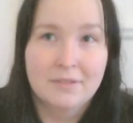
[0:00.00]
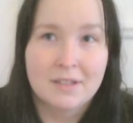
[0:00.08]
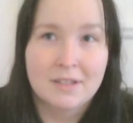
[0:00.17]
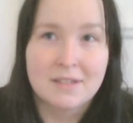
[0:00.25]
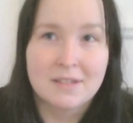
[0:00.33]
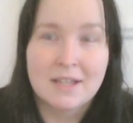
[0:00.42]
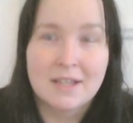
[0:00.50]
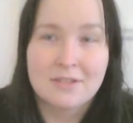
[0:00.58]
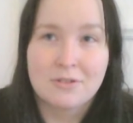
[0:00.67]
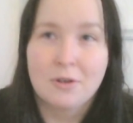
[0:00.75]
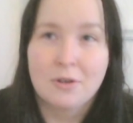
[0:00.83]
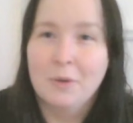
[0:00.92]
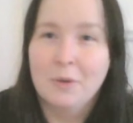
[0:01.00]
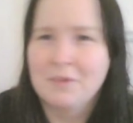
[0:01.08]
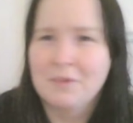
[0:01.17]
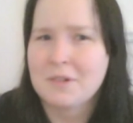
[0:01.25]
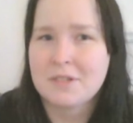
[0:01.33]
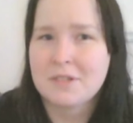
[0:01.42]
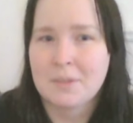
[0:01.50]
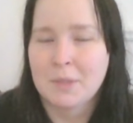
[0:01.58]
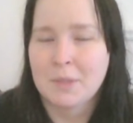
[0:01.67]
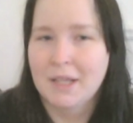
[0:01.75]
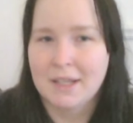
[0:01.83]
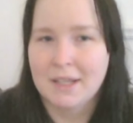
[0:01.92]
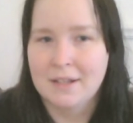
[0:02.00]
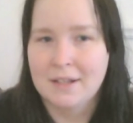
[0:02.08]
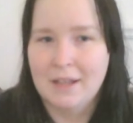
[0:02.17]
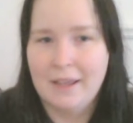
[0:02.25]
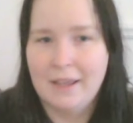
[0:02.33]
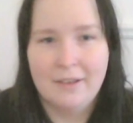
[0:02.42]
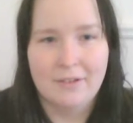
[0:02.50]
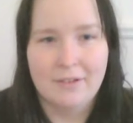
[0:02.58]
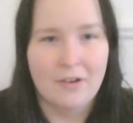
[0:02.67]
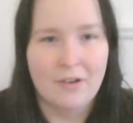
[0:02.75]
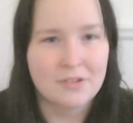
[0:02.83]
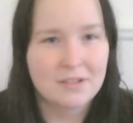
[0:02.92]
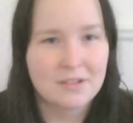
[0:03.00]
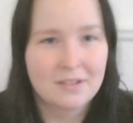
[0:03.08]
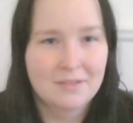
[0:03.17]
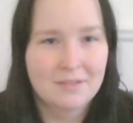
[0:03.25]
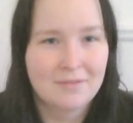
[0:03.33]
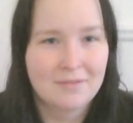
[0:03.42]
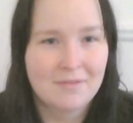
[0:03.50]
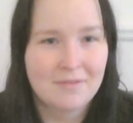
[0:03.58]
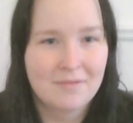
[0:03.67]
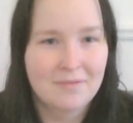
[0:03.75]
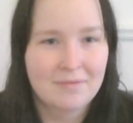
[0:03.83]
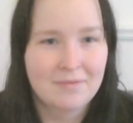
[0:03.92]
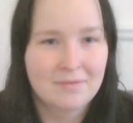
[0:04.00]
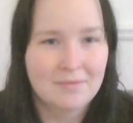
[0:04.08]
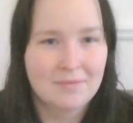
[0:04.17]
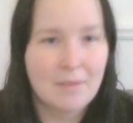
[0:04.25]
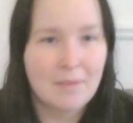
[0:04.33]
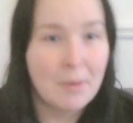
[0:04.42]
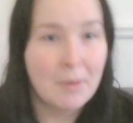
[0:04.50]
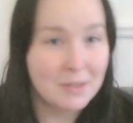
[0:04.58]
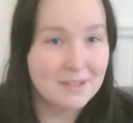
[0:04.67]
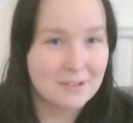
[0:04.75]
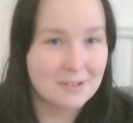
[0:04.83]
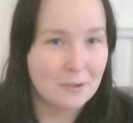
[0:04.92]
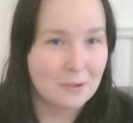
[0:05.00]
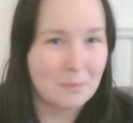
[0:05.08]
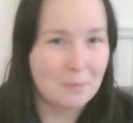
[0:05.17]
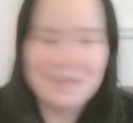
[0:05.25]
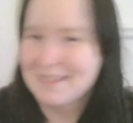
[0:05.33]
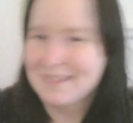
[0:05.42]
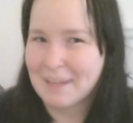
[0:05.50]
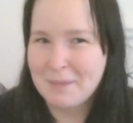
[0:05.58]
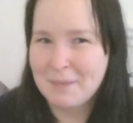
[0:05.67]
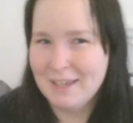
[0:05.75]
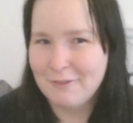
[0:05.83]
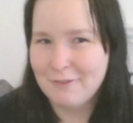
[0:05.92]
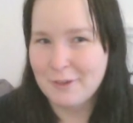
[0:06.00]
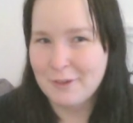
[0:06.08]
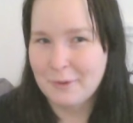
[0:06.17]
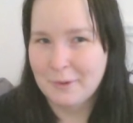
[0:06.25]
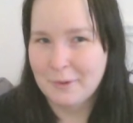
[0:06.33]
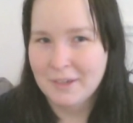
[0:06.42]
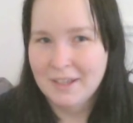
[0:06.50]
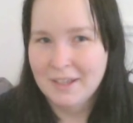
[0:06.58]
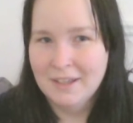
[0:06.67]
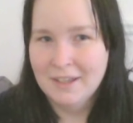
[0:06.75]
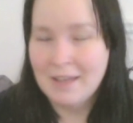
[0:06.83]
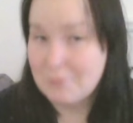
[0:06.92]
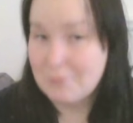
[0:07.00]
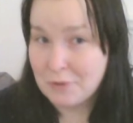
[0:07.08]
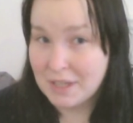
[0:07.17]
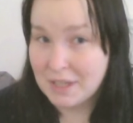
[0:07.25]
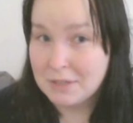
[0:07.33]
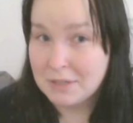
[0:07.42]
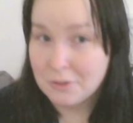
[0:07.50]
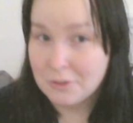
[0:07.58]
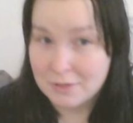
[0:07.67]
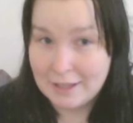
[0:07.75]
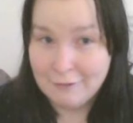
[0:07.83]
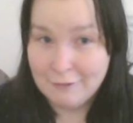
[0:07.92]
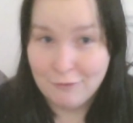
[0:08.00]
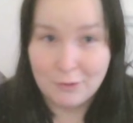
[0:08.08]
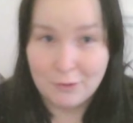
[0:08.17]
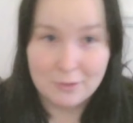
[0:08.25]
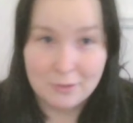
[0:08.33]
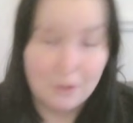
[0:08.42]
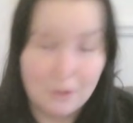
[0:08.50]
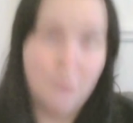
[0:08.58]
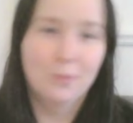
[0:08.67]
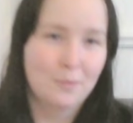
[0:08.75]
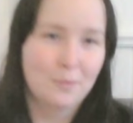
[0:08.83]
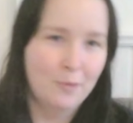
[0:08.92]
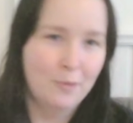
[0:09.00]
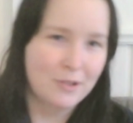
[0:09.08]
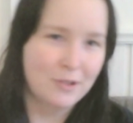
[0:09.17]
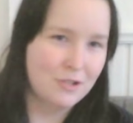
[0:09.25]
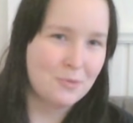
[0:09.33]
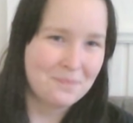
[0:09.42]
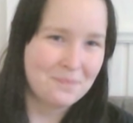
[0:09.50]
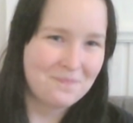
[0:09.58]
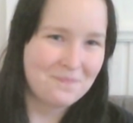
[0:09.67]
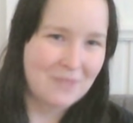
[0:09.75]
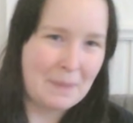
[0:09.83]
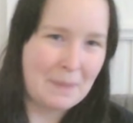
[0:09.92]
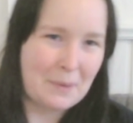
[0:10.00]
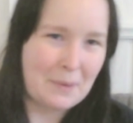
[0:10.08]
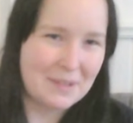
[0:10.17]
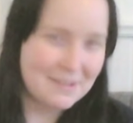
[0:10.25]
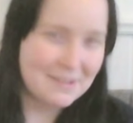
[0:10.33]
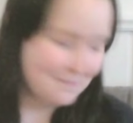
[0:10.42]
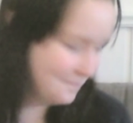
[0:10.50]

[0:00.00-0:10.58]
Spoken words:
it's nice to know if there is someone I can like ask about it. So please tell me if you have tried it yourself or know what to do about it.